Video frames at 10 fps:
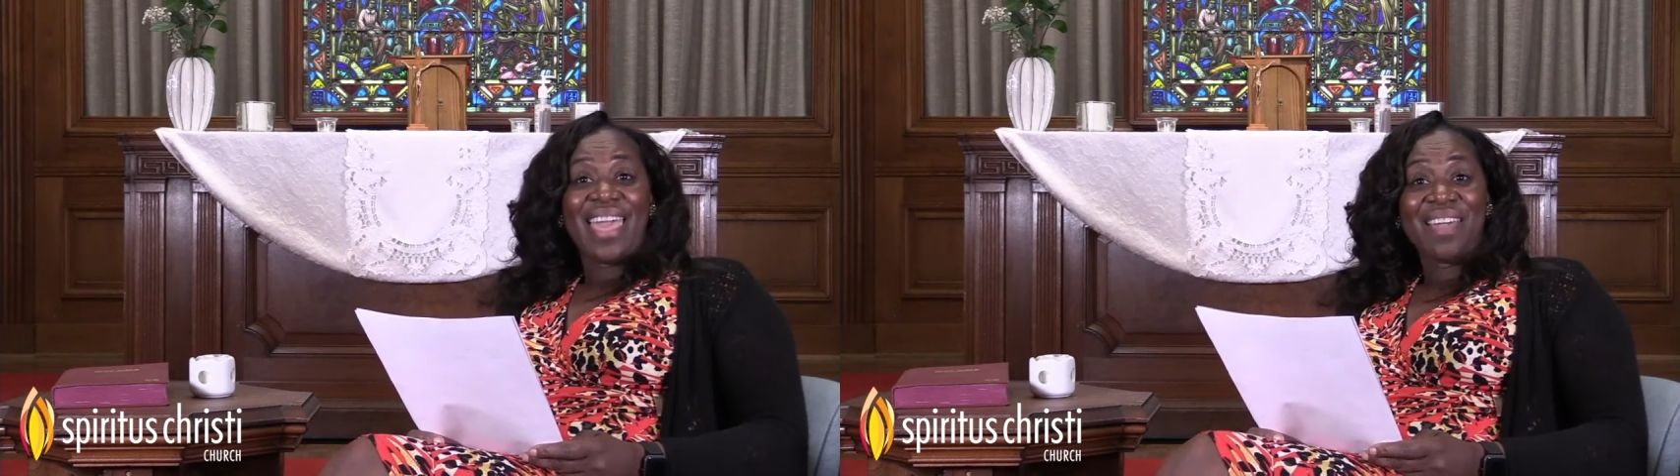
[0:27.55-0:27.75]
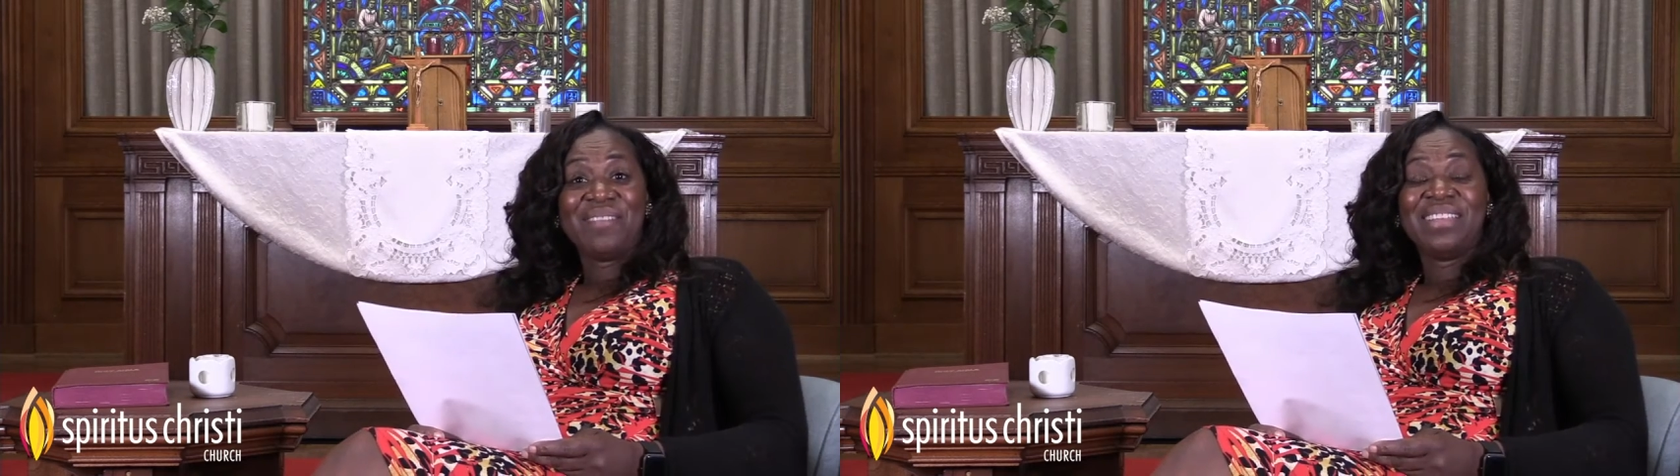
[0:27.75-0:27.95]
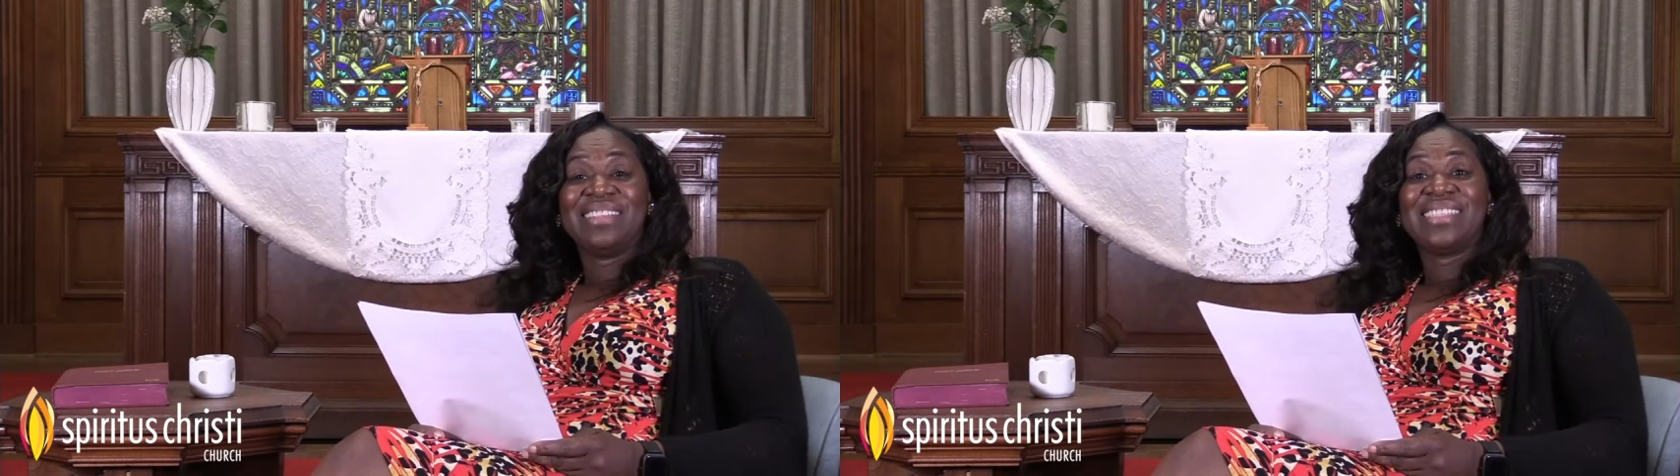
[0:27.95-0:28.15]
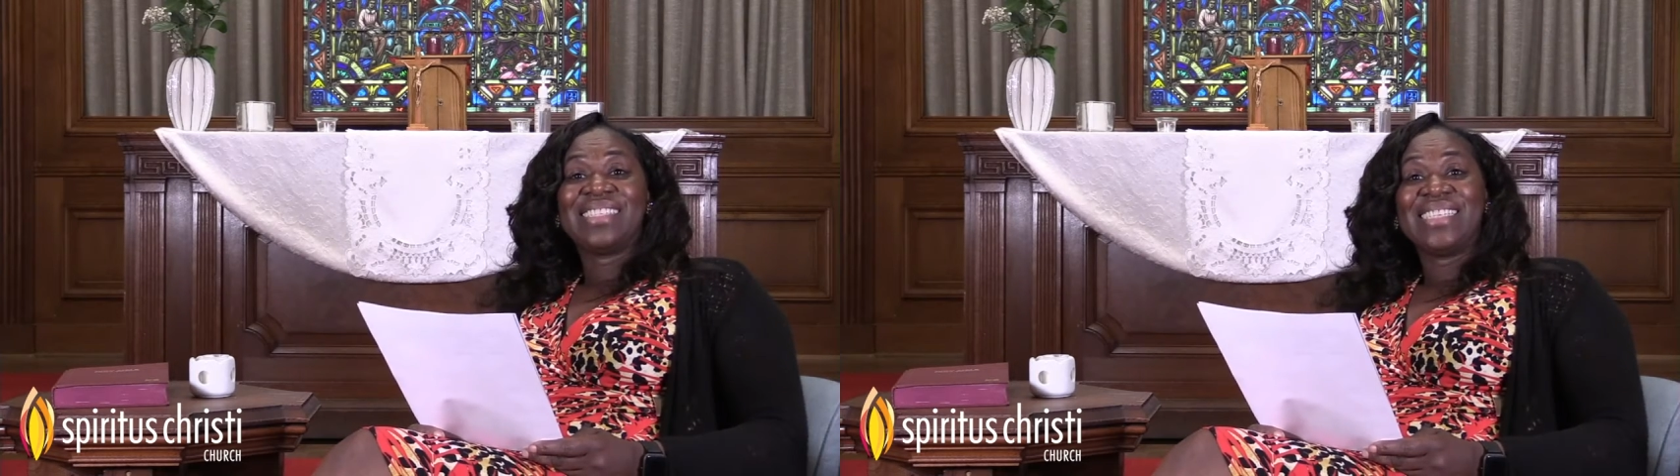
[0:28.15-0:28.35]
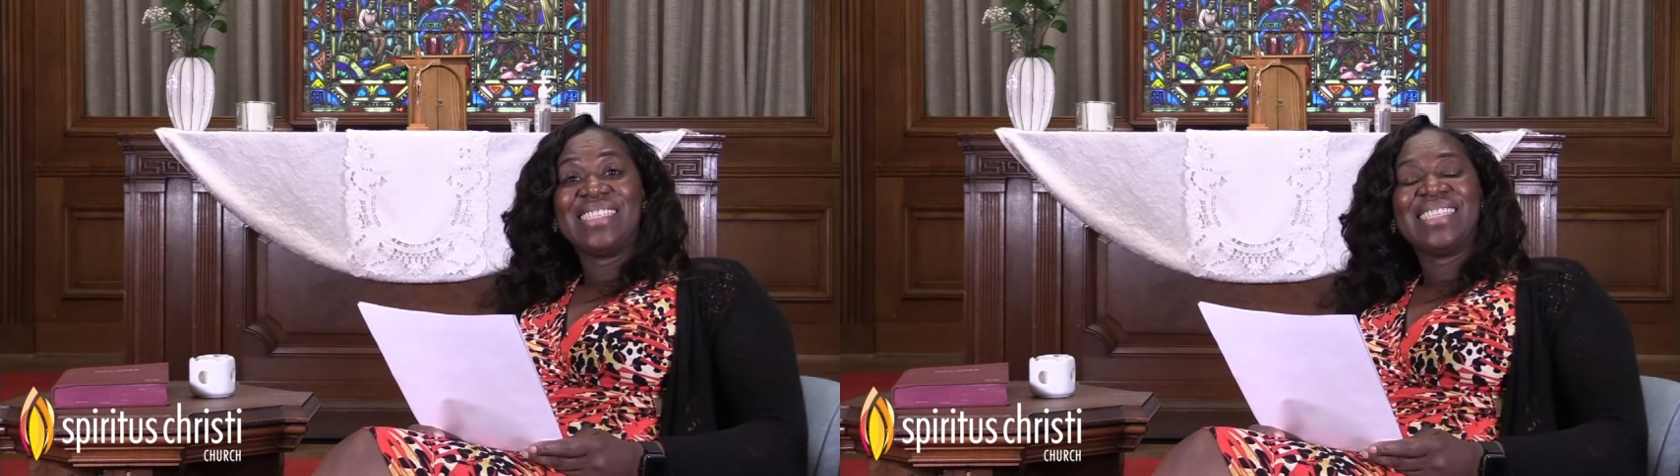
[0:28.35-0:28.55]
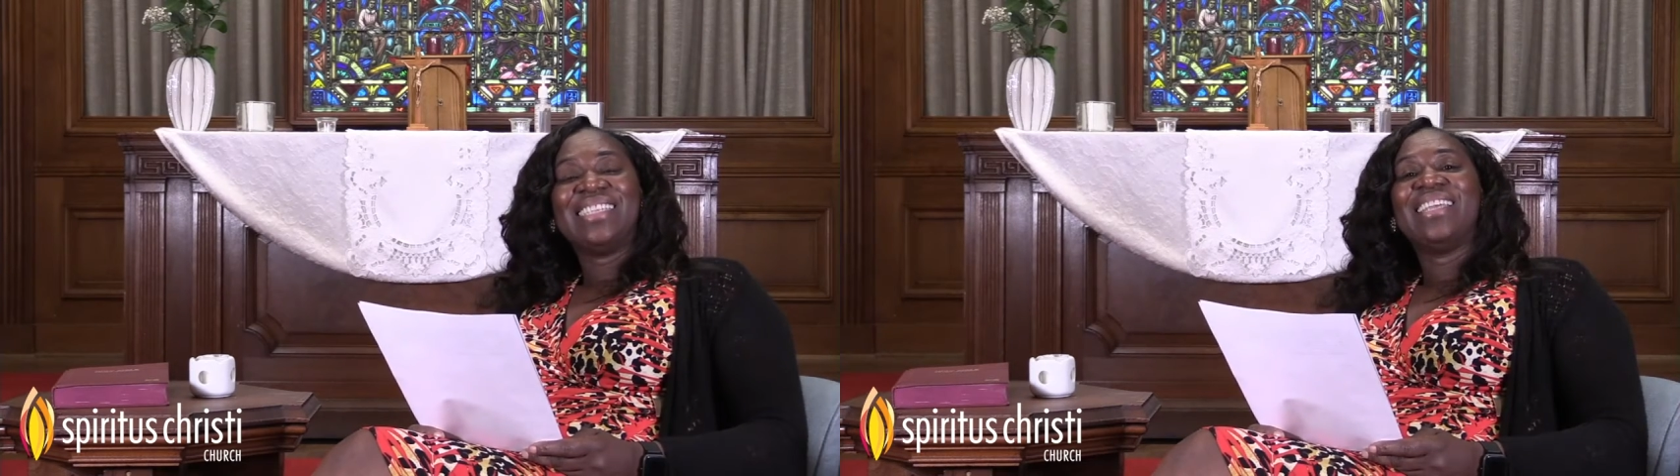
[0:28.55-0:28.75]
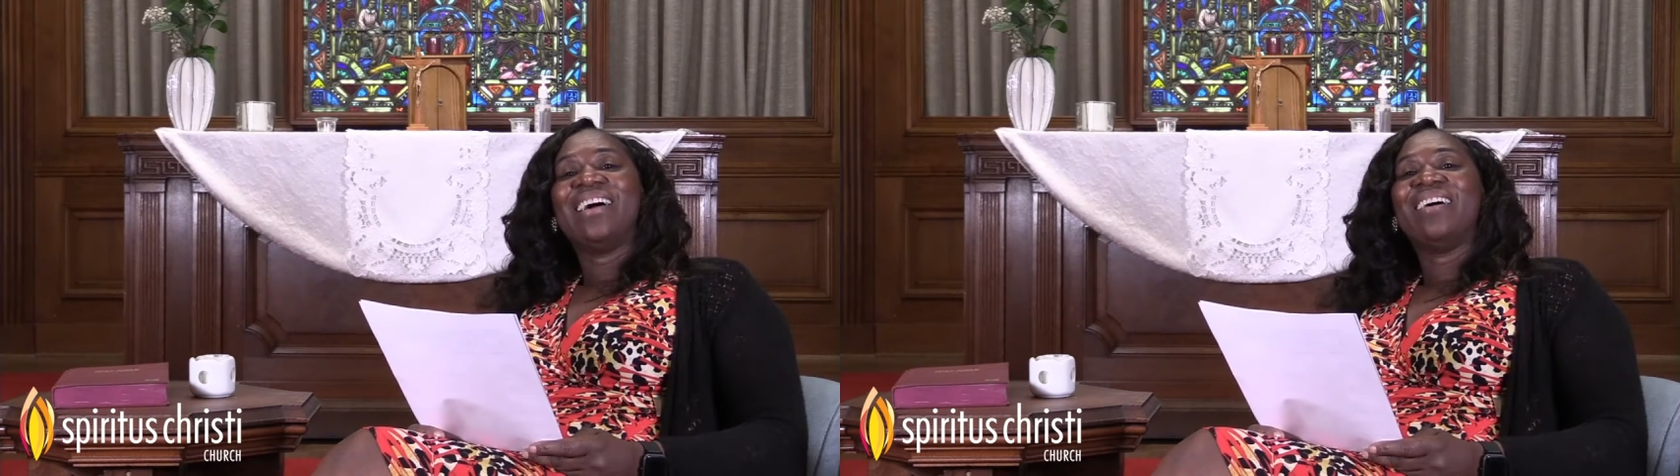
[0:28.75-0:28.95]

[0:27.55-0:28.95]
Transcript: Advent is a season